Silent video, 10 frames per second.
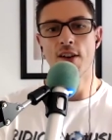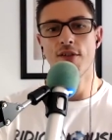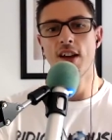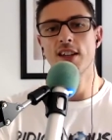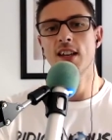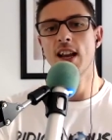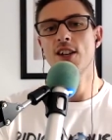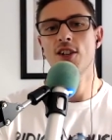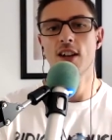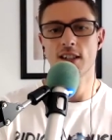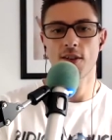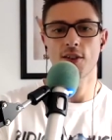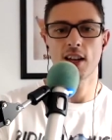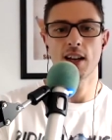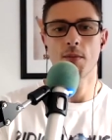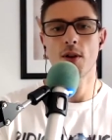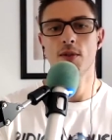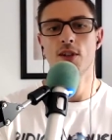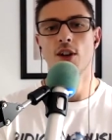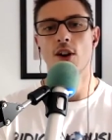fascination as i was saying a
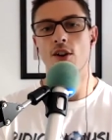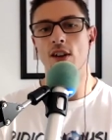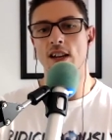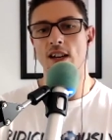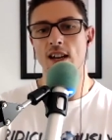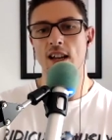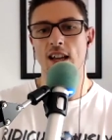moment ago in